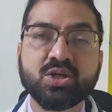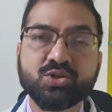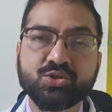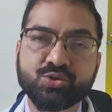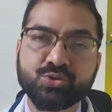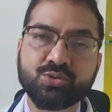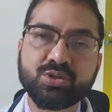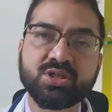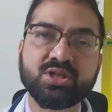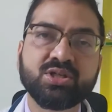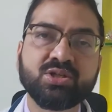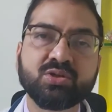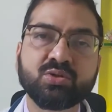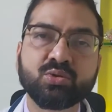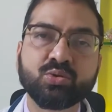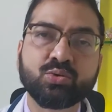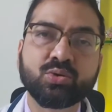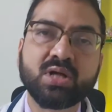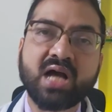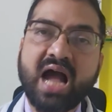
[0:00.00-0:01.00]
should
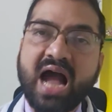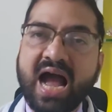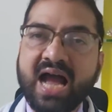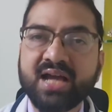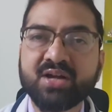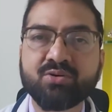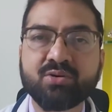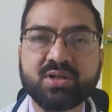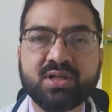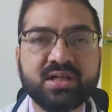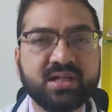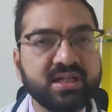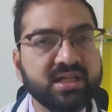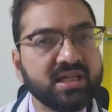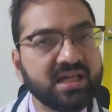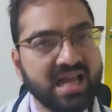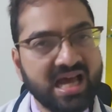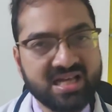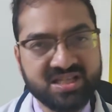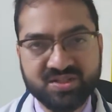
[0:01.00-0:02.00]
include high quality
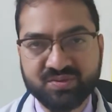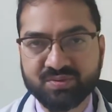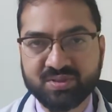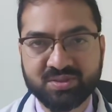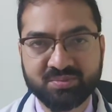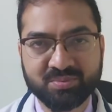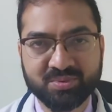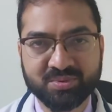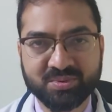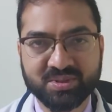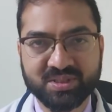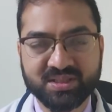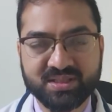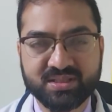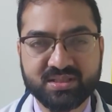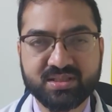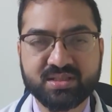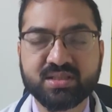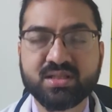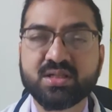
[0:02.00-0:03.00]
class 1
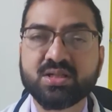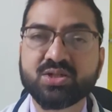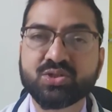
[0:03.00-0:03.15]
proteins.